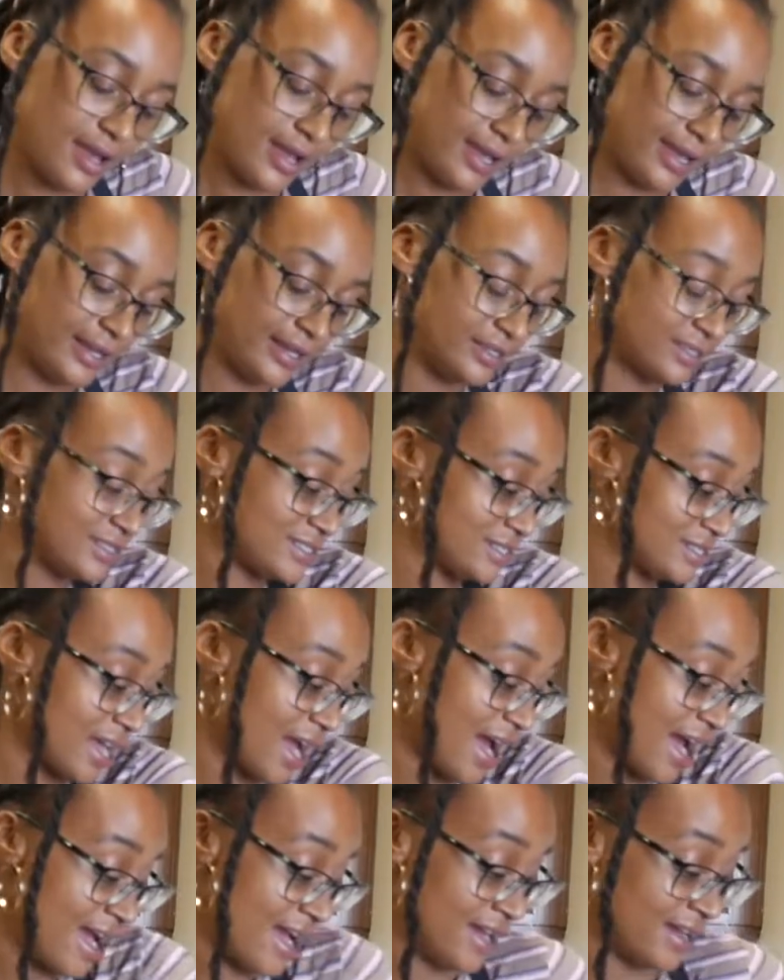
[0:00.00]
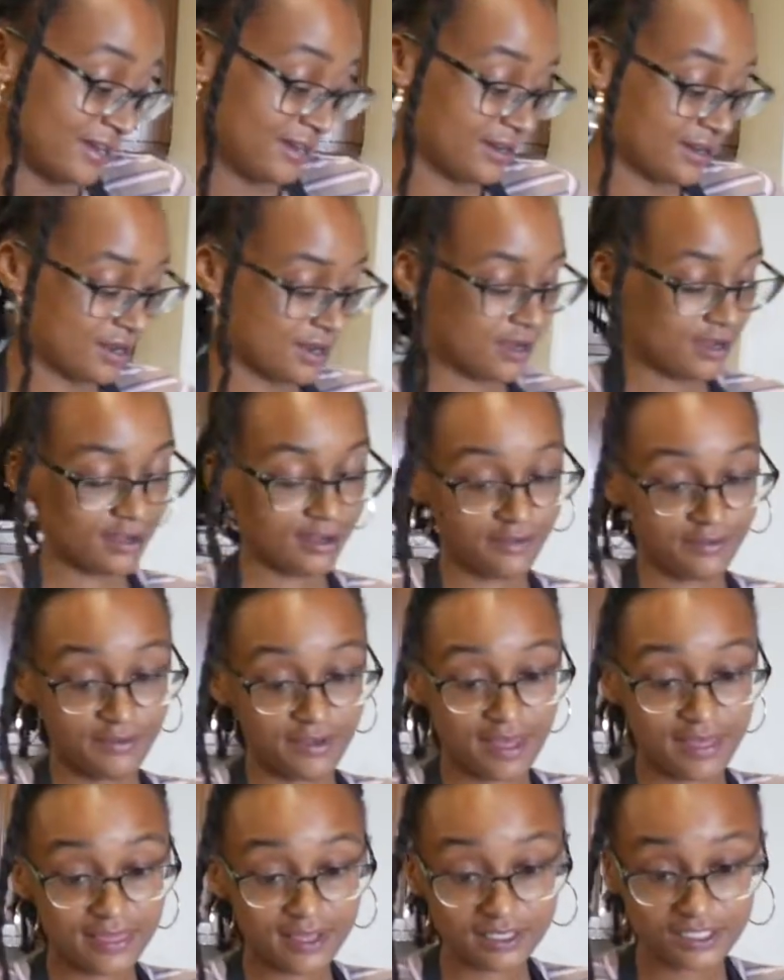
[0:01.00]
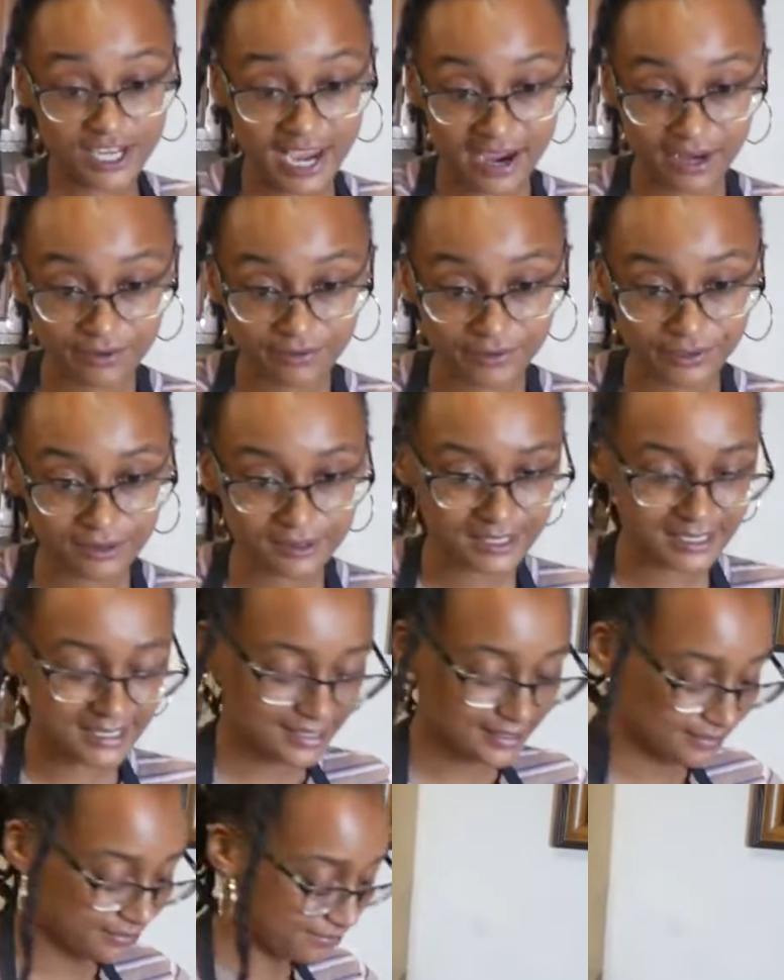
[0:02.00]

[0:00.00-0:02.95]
inside of the jackfruit.